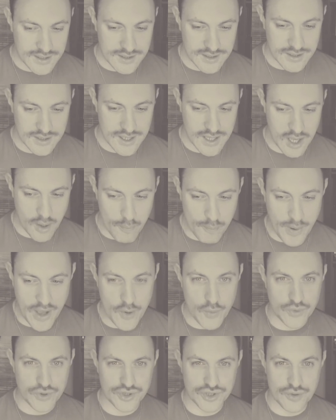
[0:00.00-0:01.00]
about
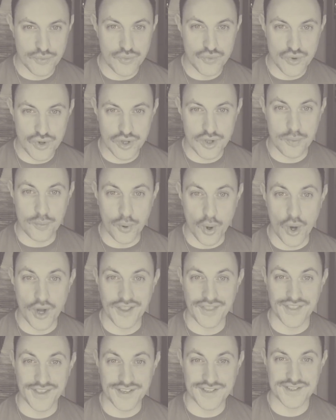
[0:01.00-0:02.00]
some really
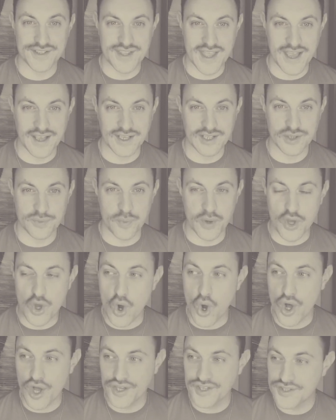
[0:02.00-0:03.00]
pointless things,
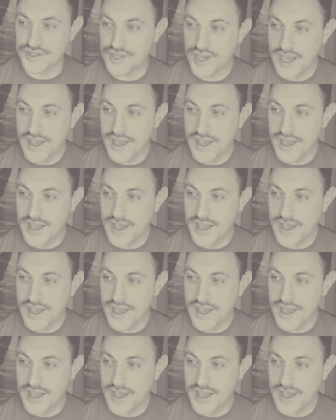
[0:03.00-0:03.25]
because